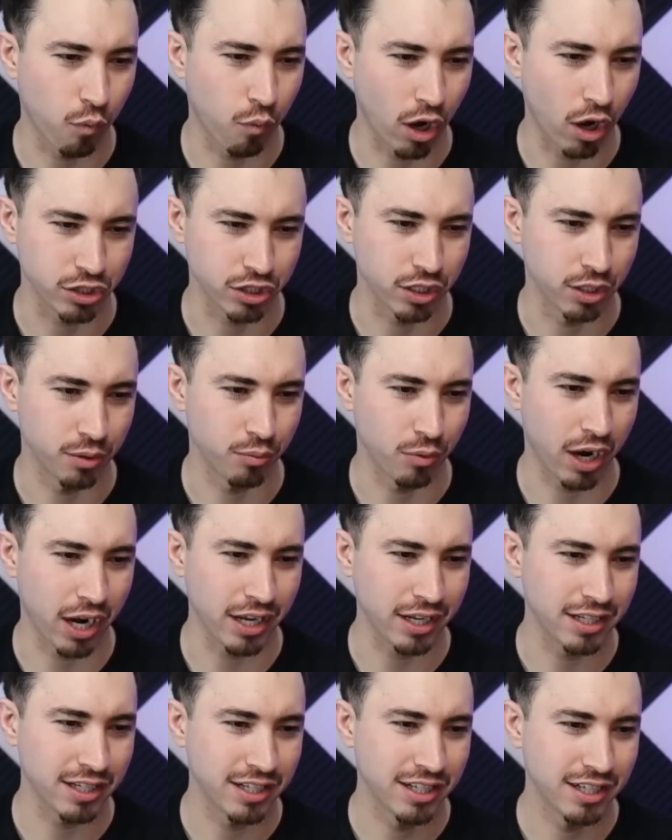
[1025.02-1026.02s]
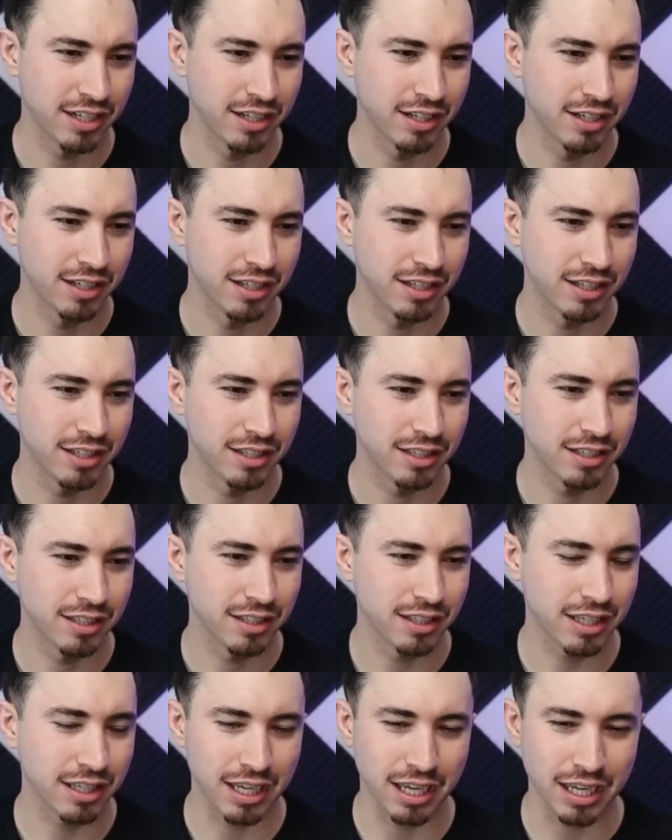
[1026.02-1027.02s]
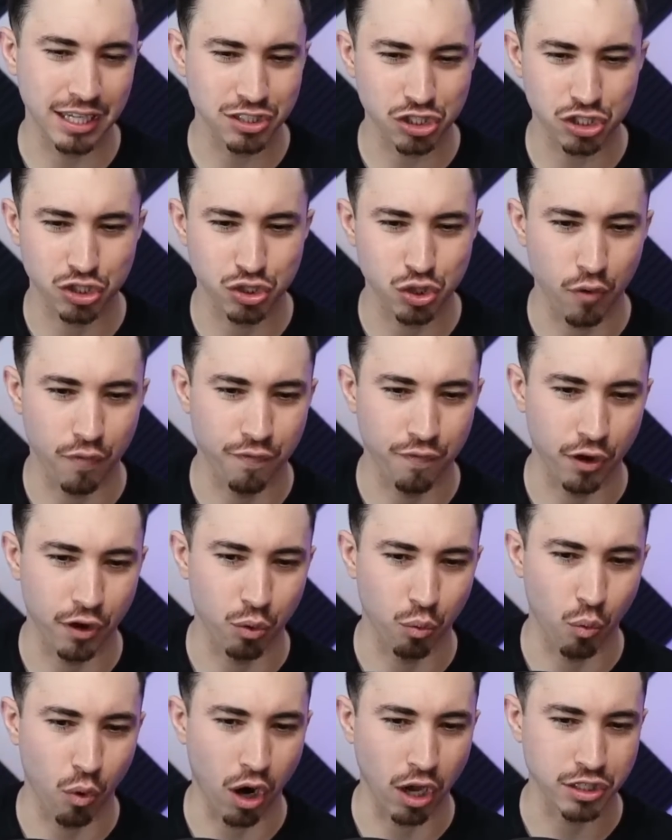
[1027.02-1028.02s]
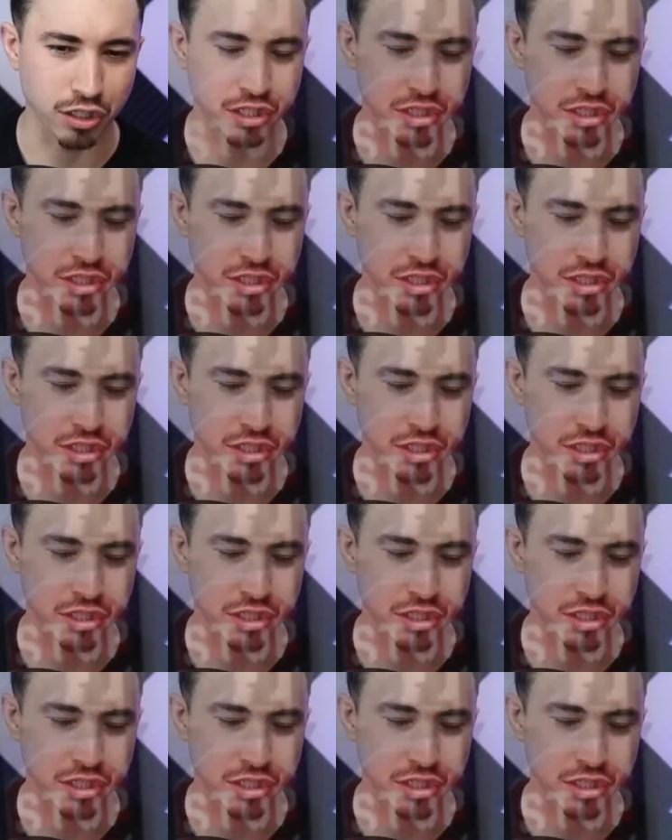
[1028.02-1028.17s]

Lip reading: watching him, right? He's just so fun to watch.